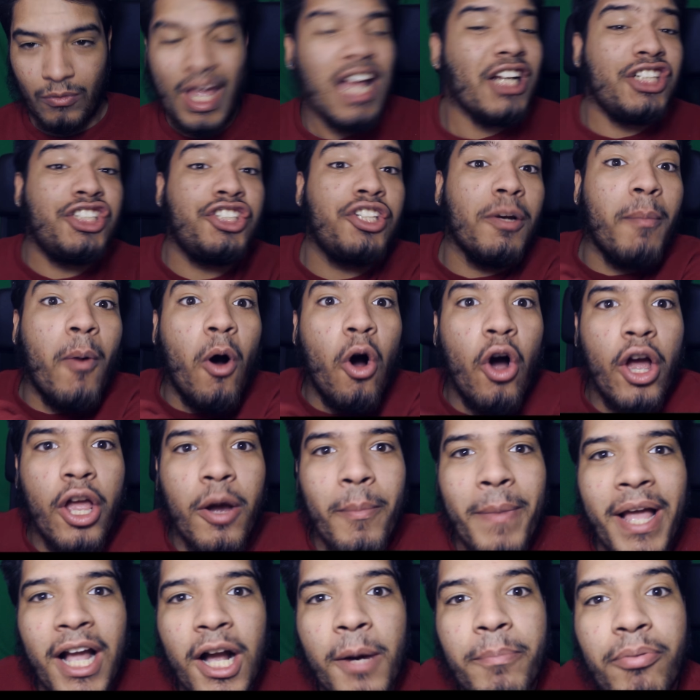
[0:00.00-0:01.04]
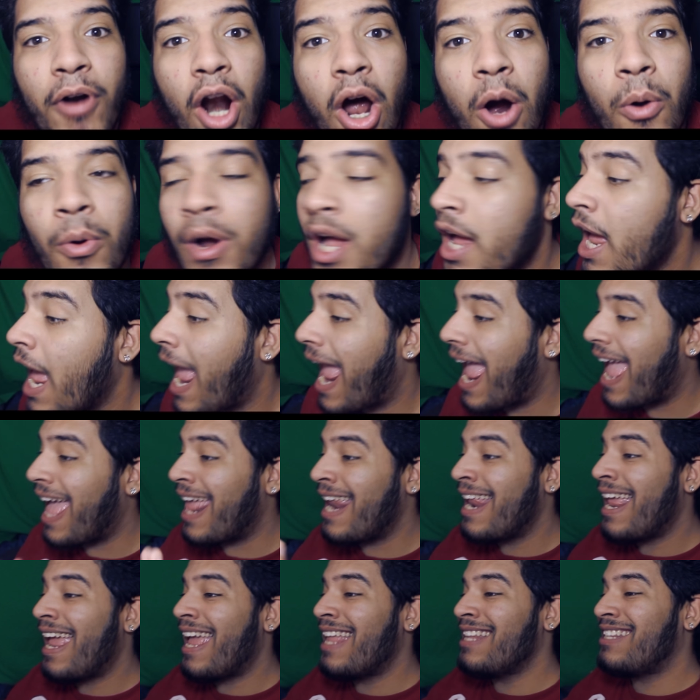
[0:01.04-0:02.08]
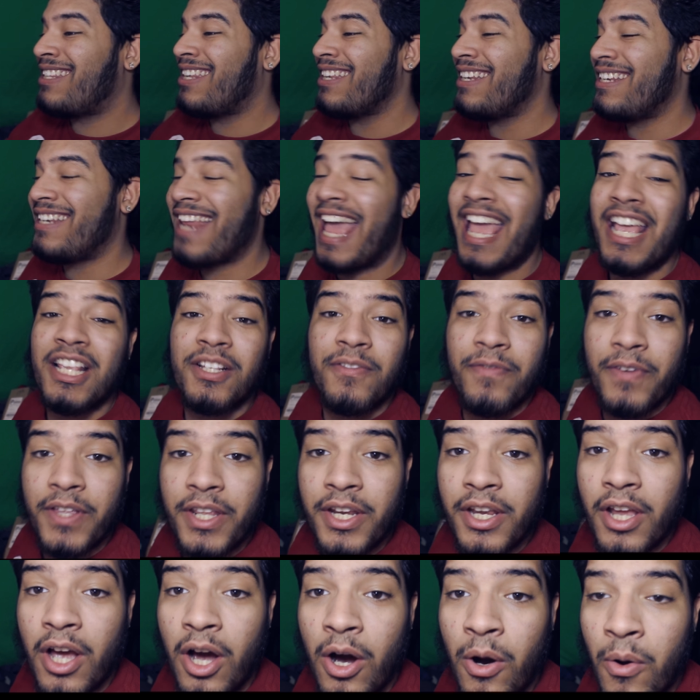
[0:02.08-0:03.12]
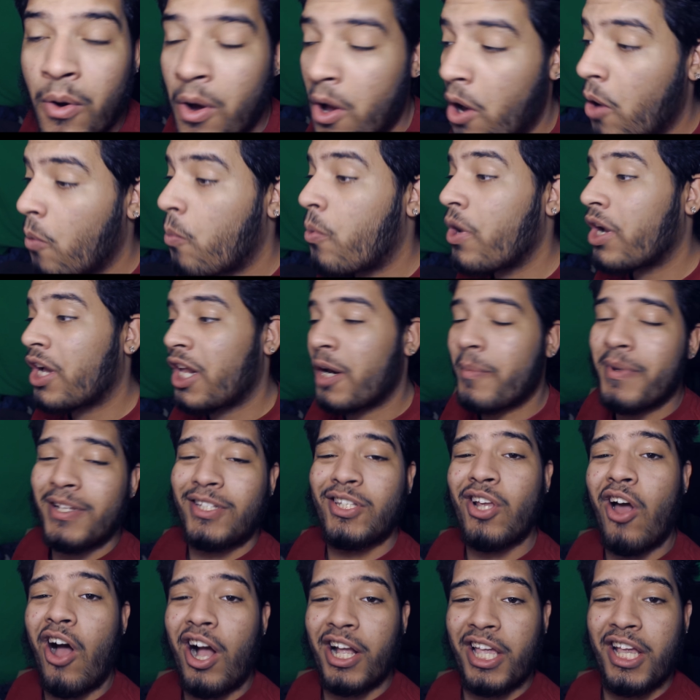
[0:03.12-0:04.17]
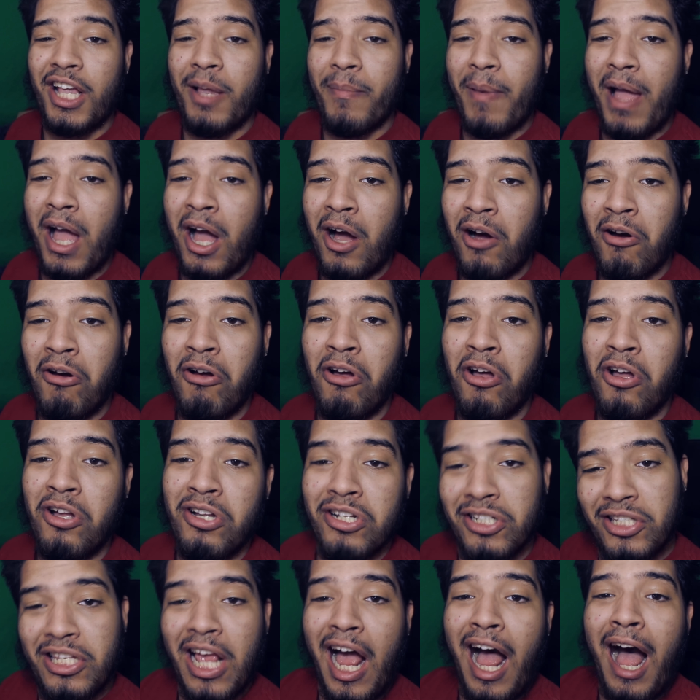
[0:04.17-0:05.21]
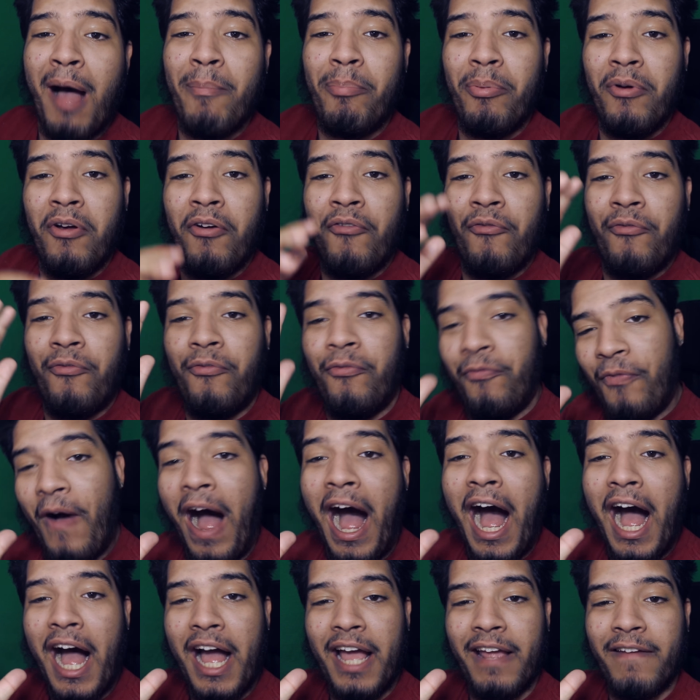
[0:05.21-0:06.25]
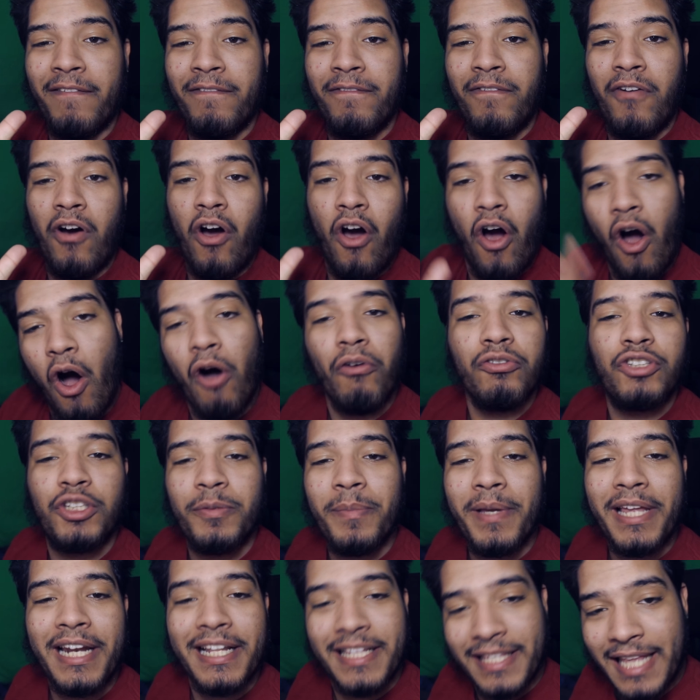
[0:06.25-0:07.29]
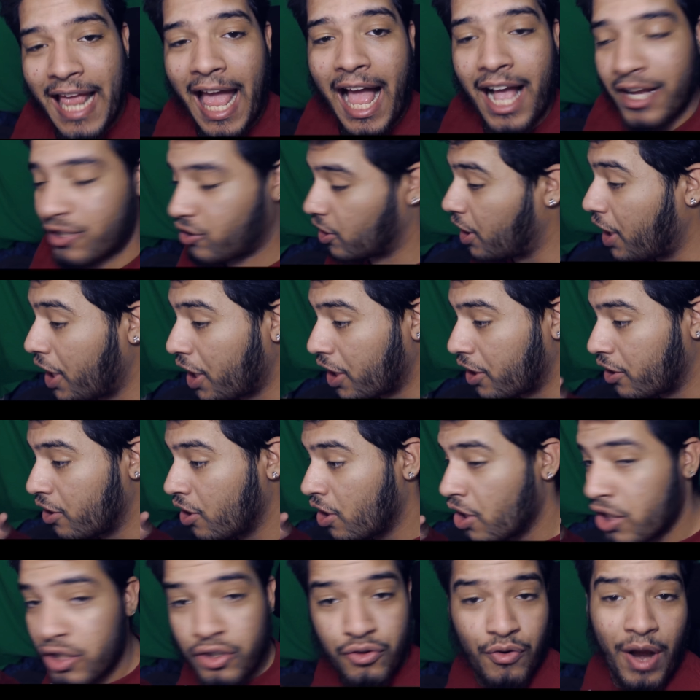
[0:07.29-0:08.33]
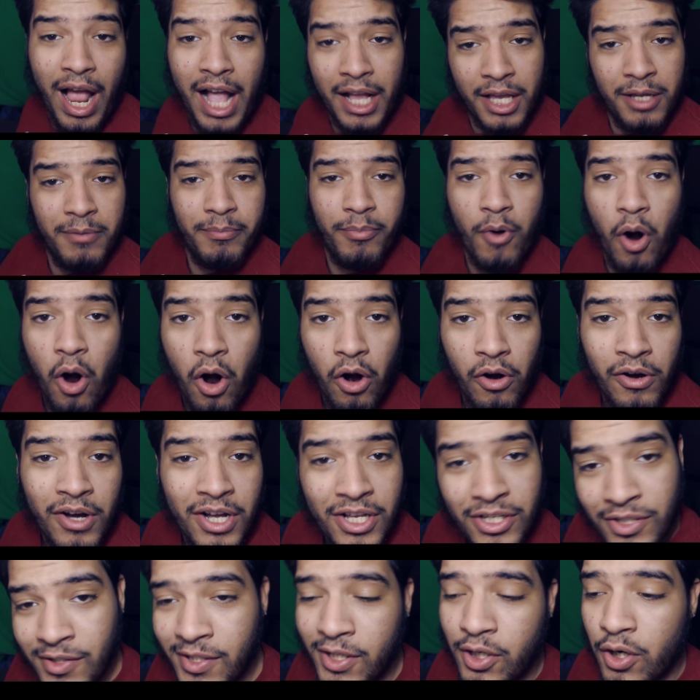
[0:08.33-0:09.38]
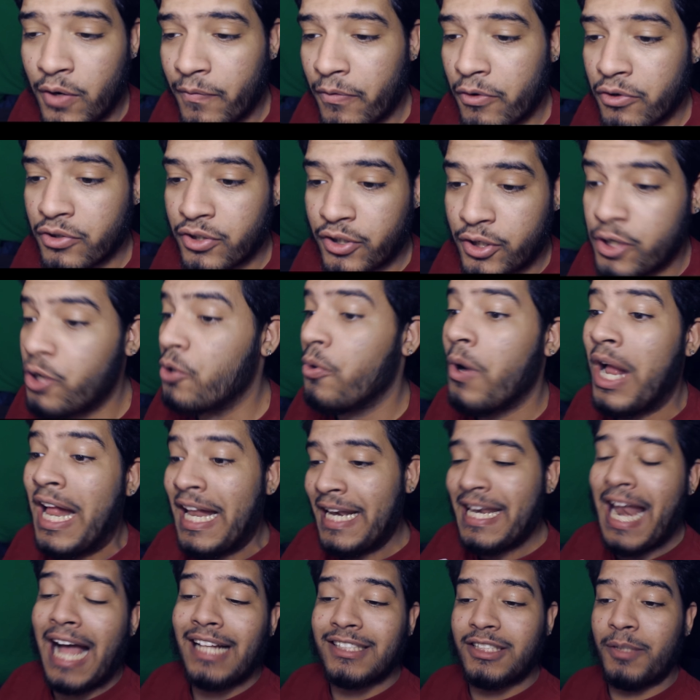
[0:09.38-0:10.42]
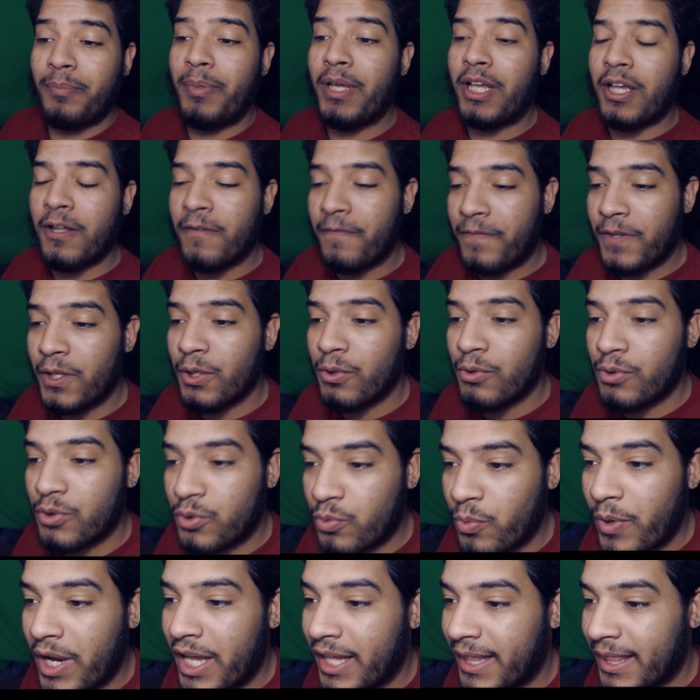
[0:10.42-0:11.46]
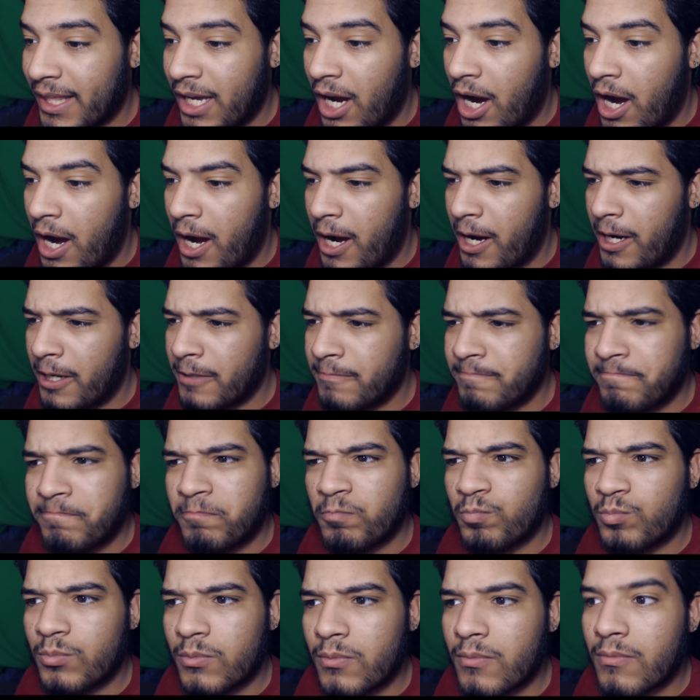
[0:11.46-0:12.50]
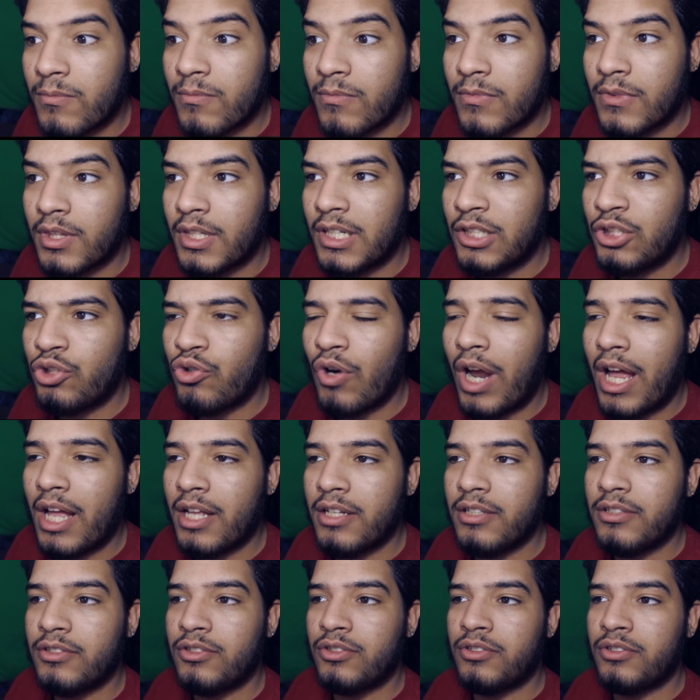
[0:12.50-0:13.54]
It's your boy OmegaPro, and in today's video, we're going to be talking about top 5 ultimate attacks in Dragon Ball Xenoverse 2, not to be confused with Dragon